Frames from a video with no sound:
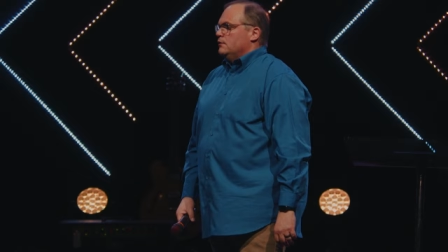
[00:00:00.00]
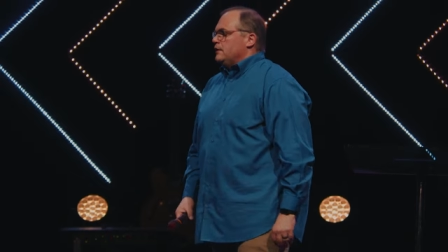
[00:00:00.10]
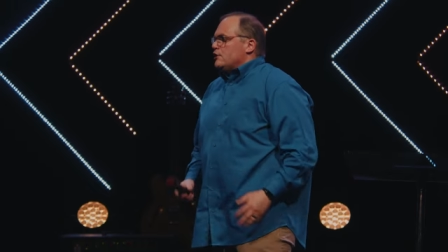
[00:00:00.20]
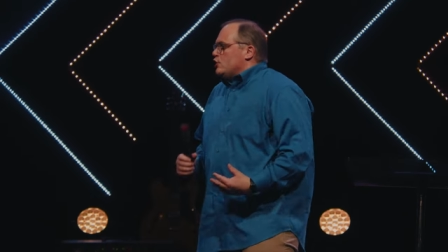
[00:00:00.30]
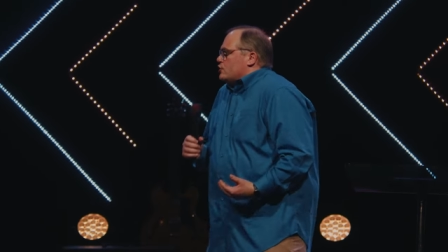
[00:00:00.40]

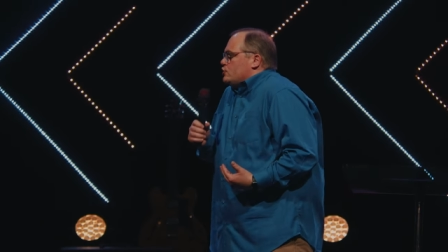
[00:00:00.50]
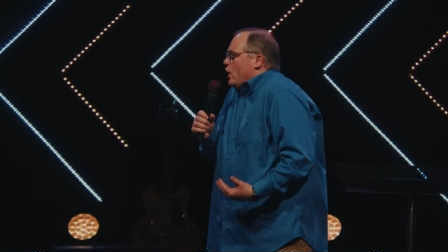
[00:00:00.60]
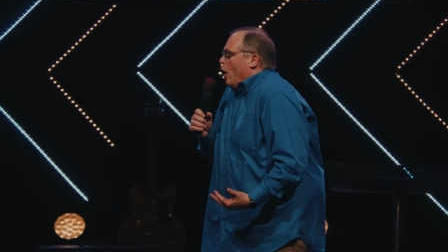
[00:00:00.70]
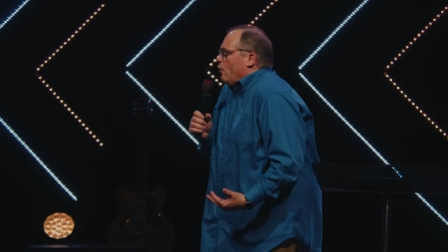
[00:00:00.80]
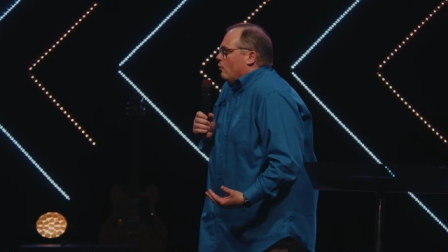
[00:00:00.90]
They just
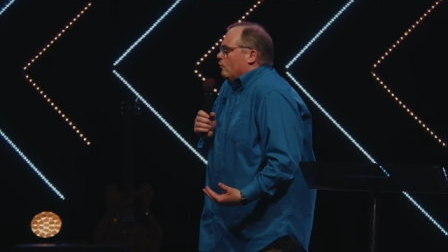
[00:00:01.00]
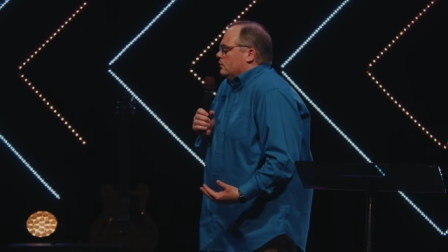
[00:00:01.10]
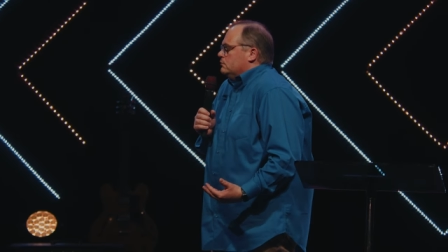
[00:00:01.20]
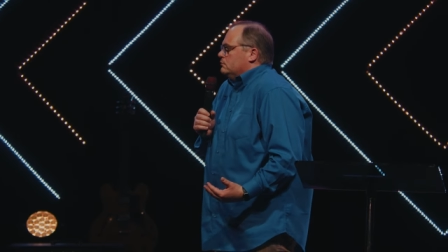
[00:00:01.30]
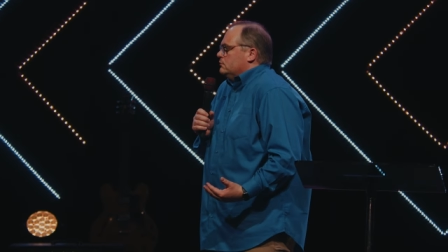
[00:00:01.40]
know.
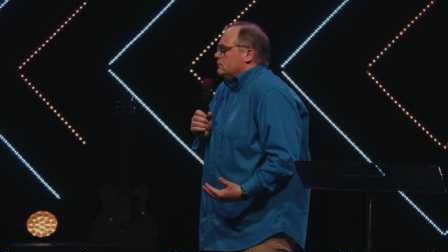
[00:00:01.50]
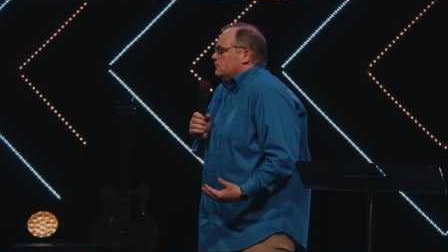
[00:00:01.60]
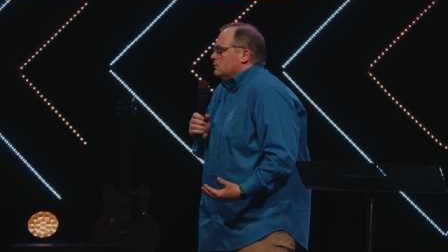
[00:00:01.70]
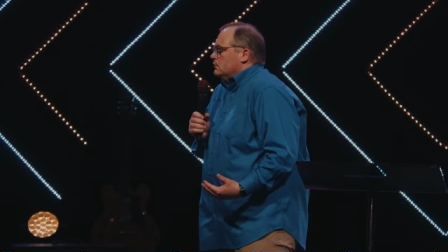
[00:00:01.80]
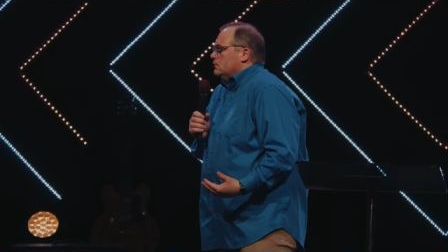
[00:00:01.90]

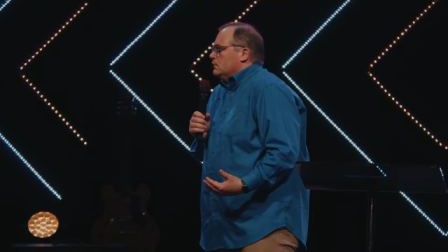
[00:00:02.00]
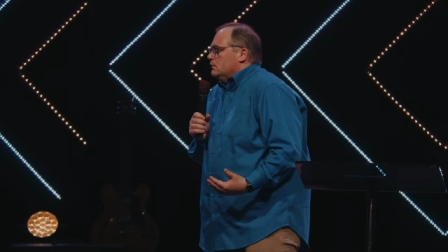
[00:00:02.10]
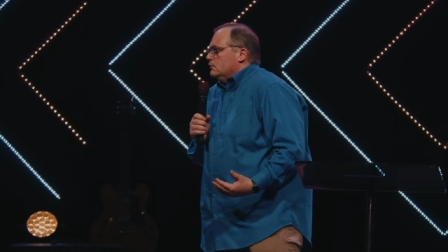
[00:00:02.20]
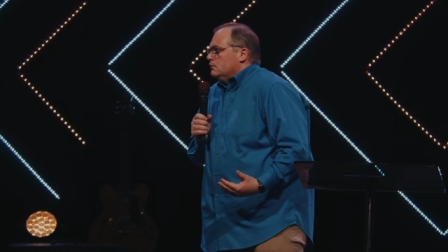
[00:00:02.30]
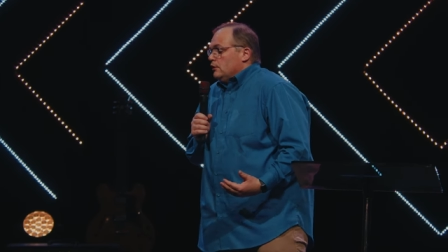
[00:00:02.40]

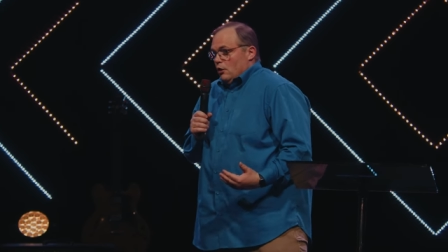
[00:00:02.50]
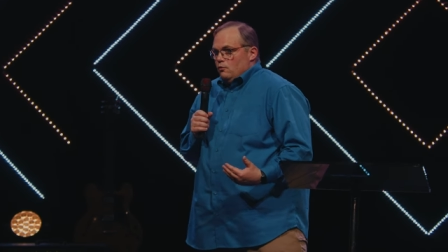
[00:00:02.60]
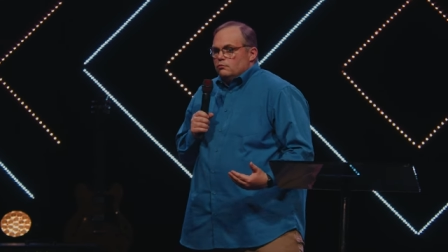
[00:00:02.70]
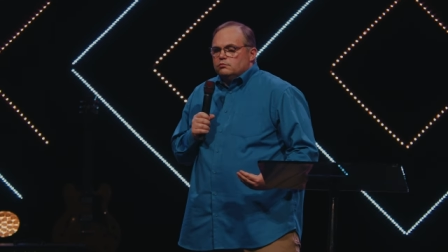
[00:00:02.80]
No.